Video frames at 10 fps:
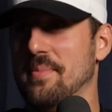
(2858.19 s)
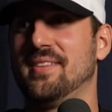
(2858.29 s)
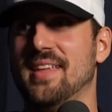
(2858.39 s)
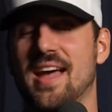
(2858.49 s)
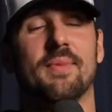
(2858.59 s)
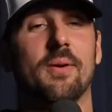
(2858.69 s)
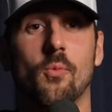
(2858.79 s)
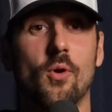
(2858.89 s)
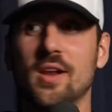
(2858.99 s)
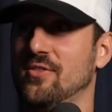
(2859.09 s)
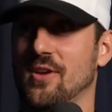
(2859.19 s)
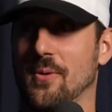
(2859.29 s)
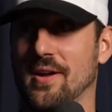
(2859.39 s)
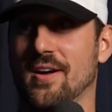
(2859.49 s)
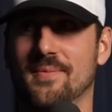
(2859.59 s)
I missed that. I'm like, what is
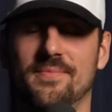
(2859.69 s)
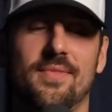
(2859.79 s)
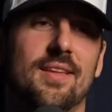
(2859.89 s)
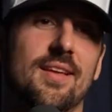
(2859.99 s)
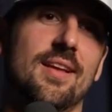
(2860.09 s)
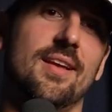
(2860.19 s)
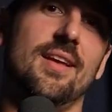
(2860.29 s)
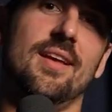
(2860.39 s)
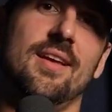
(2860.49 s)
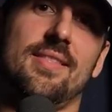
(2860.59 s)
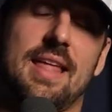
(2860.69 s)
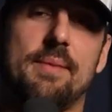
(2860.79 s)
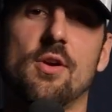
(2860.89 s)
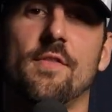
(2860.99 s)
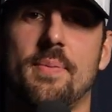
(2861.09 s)
going on? Then
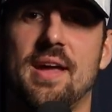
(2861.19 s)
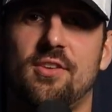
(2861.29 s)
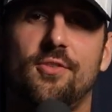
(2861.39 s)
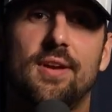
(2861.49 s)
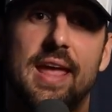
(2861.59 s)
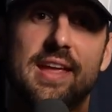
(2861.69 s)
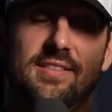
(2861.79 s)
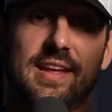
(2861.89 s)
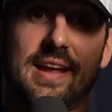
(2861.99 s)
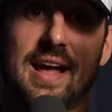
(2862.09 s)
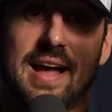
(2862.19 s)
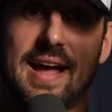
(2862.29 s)
I've been off the past 3 days, and like